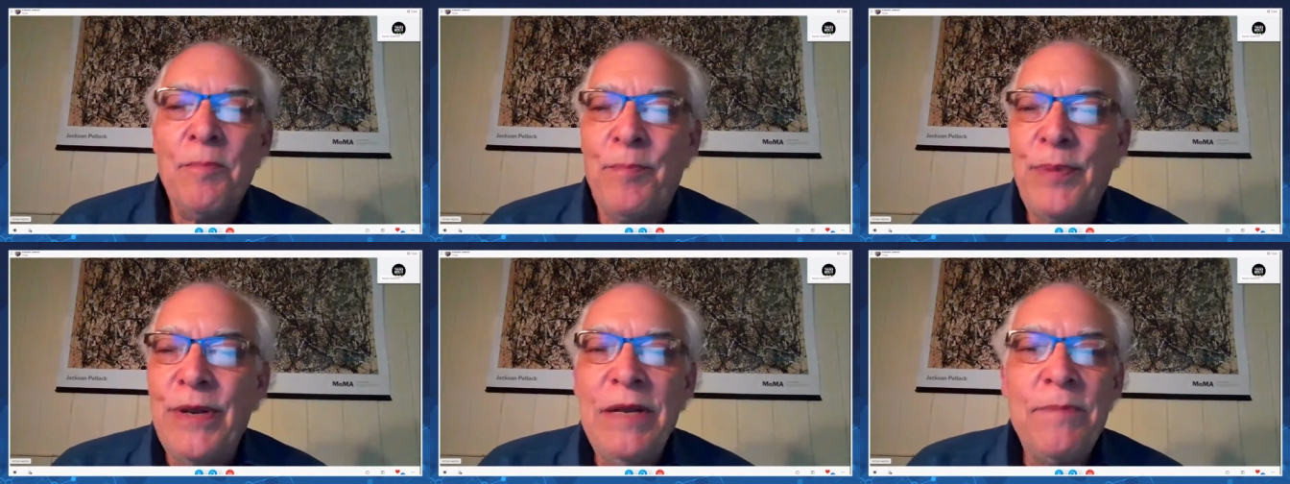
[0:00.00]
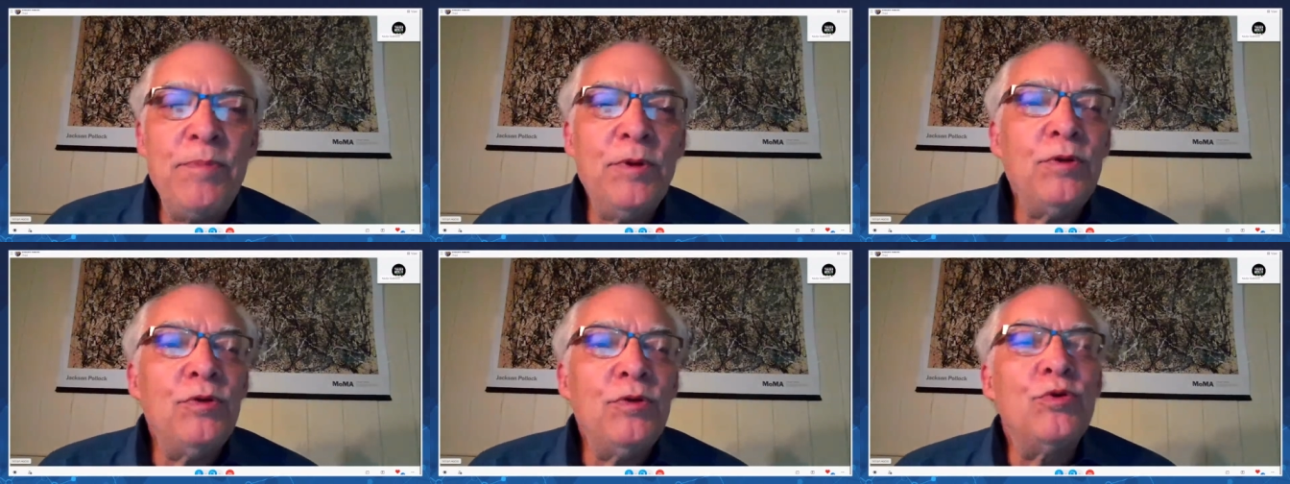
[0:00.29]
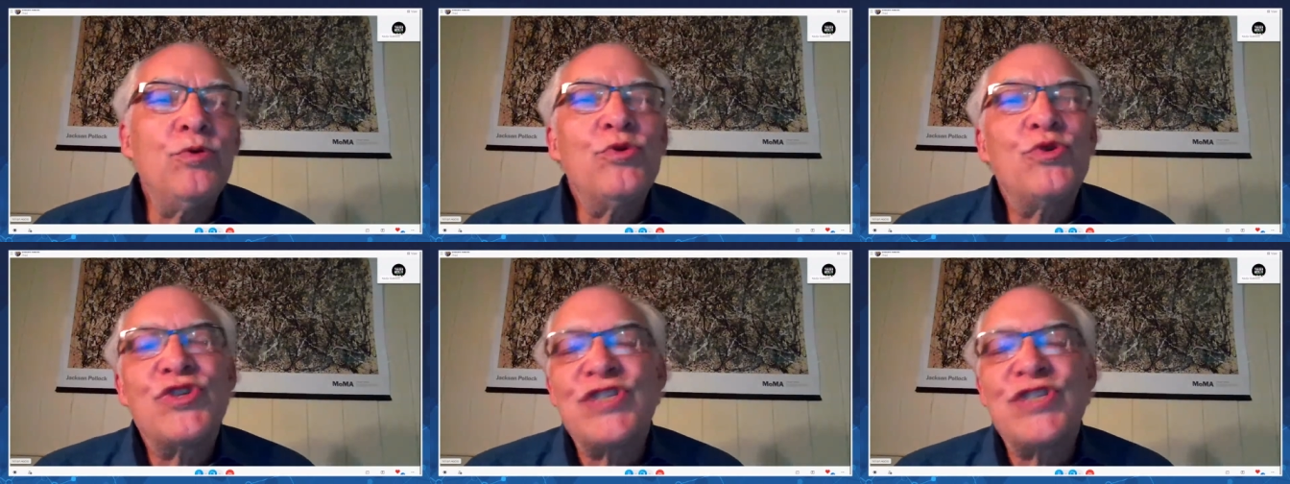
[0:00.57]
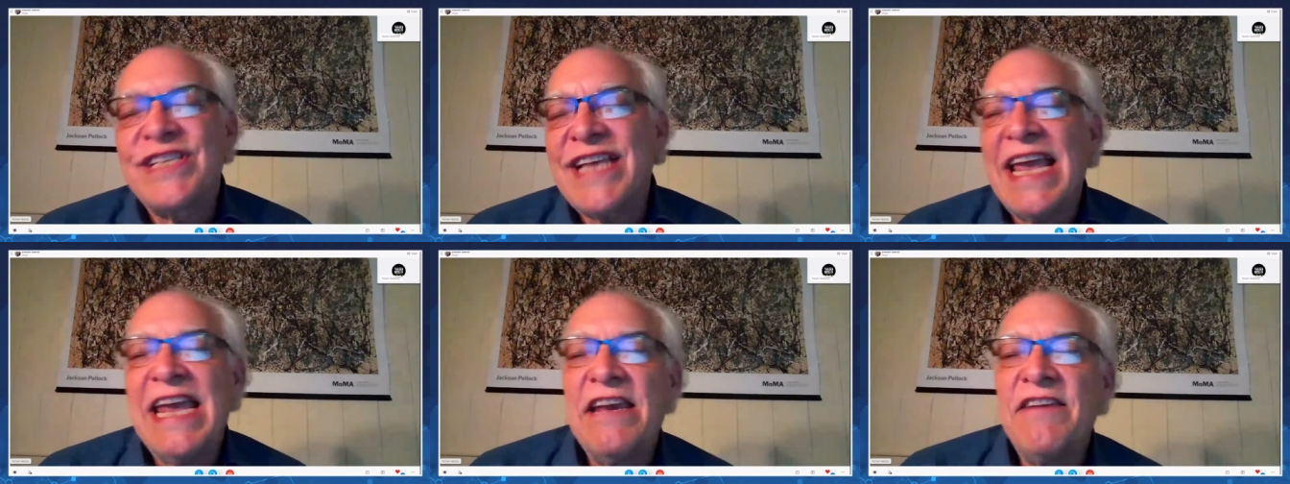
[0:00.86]
people who
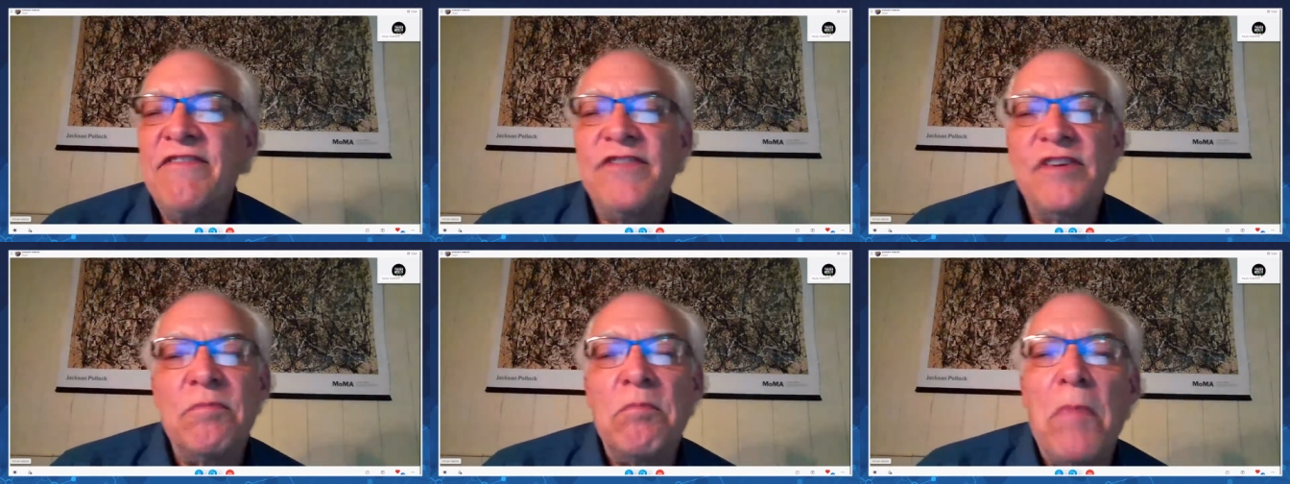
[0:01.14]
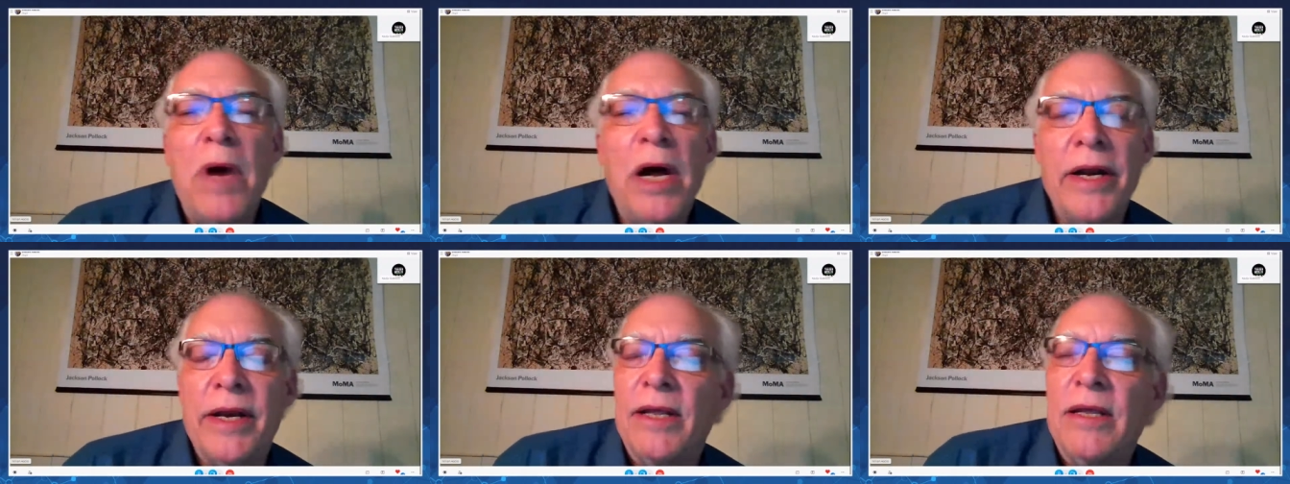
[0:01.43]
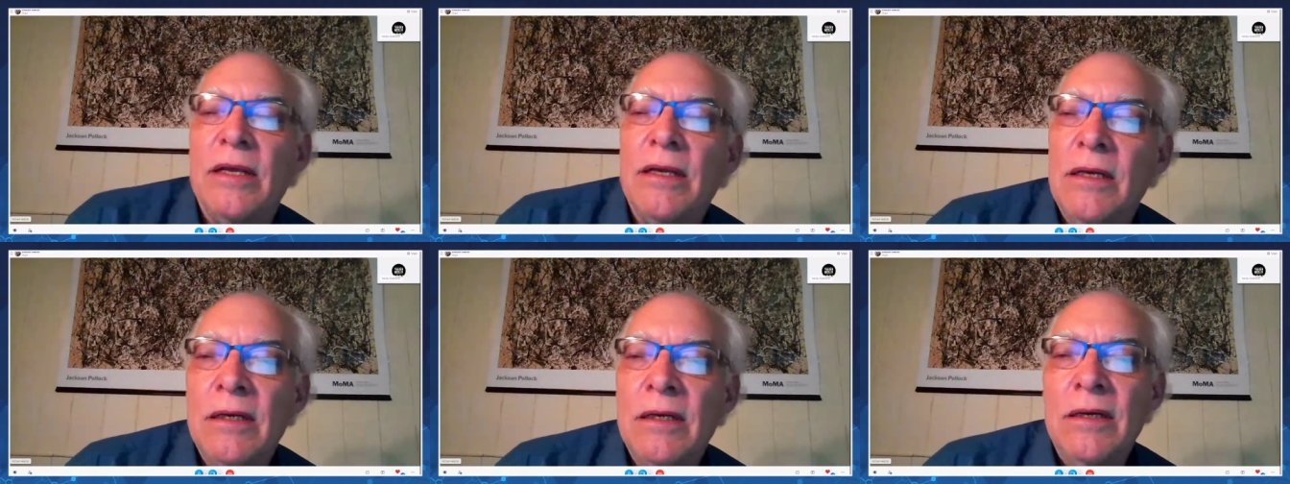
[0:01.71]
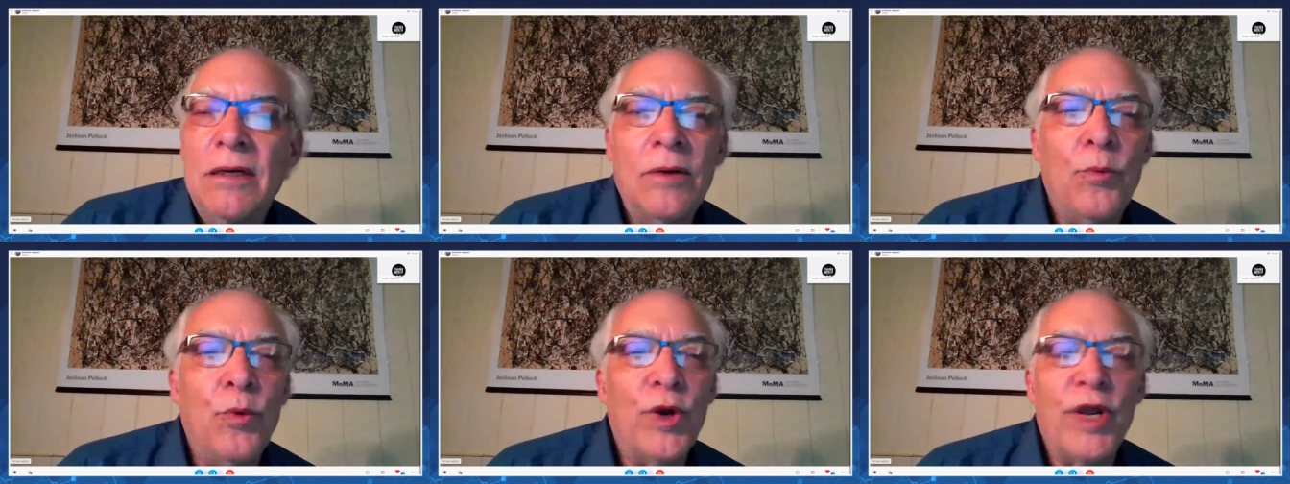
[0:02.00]
saved money
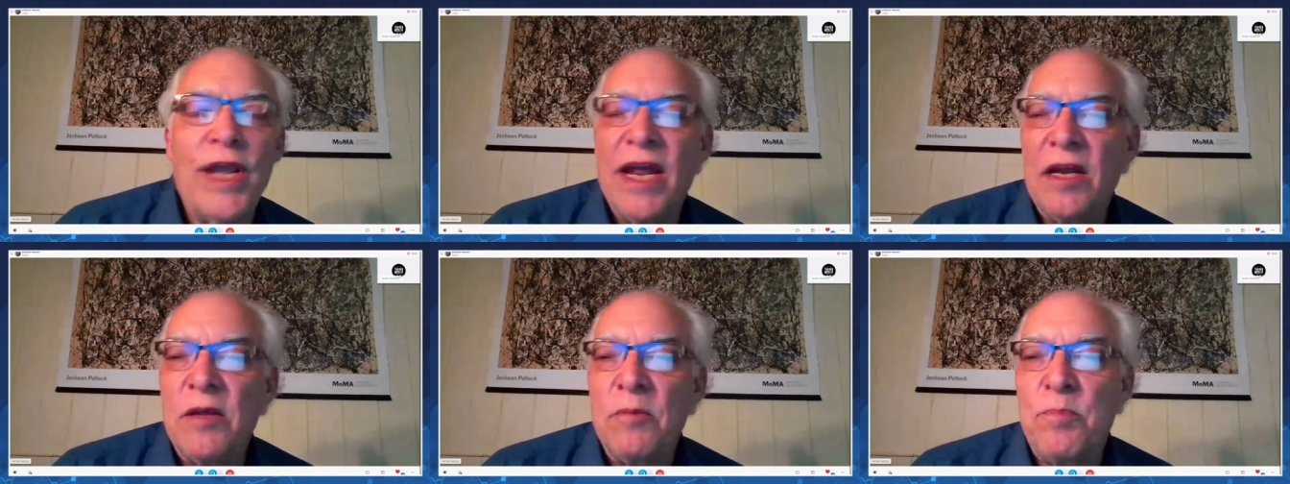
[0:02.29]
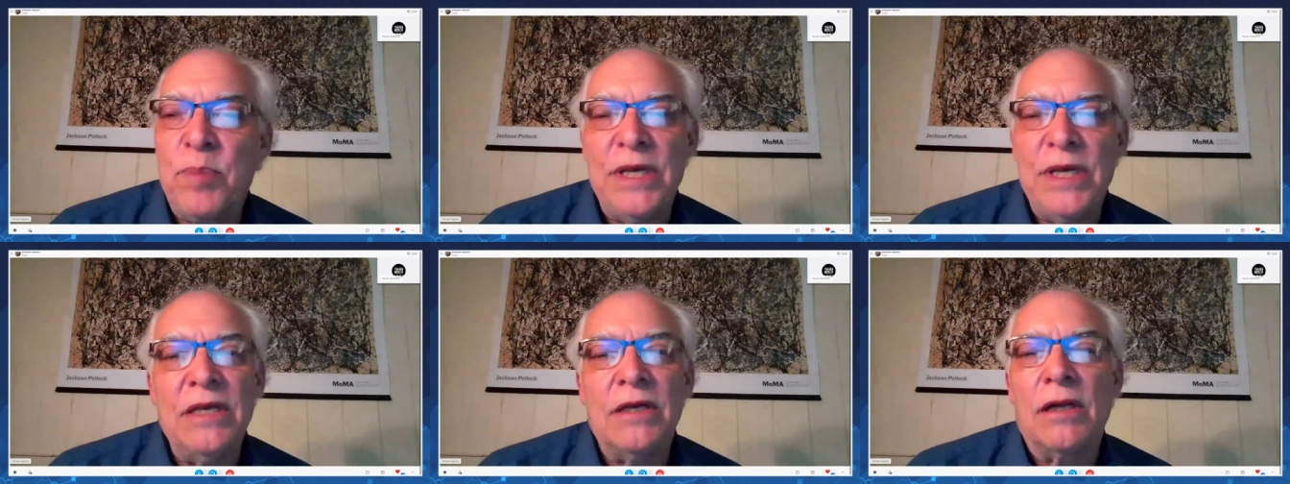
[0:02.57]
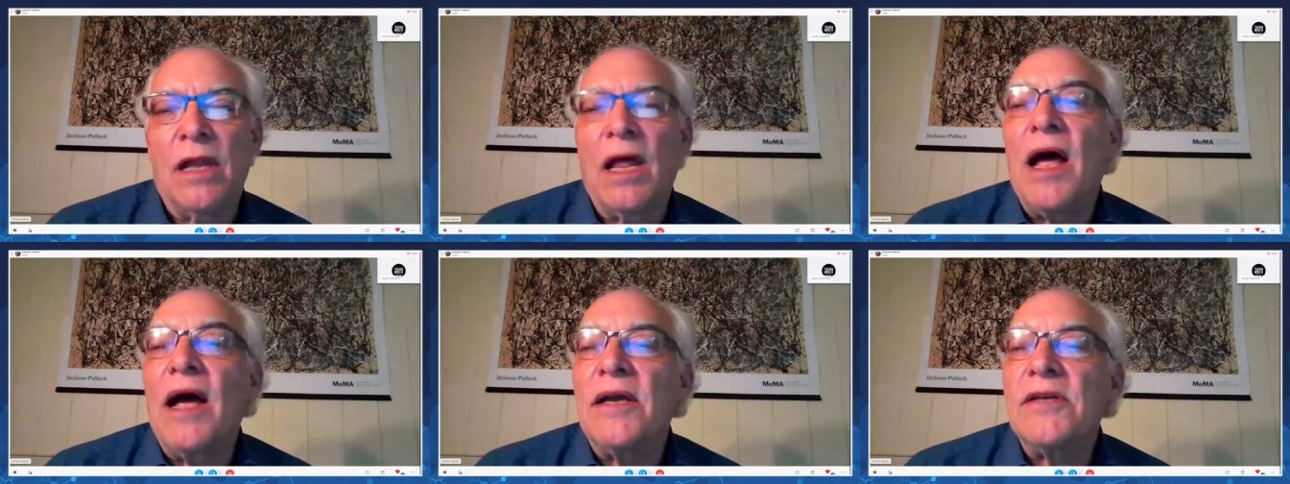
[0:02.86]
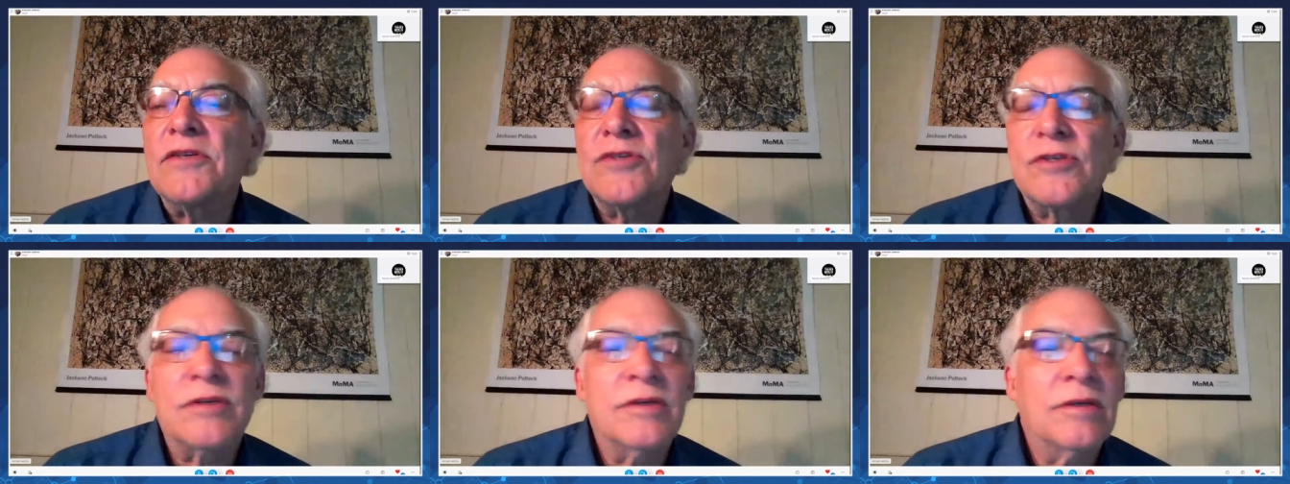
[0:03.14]
were getting
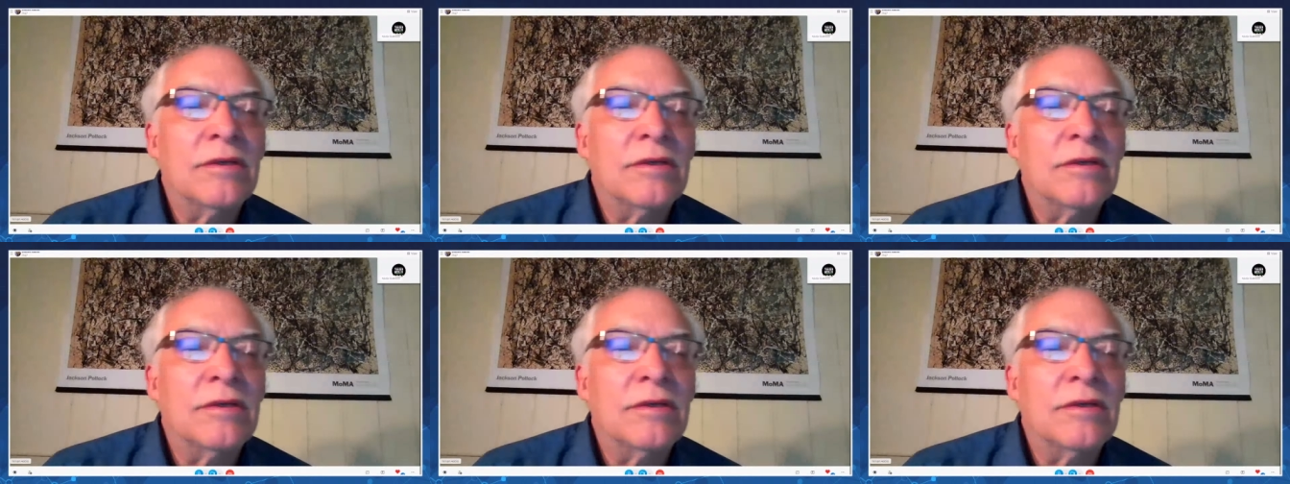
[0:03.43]
penalized.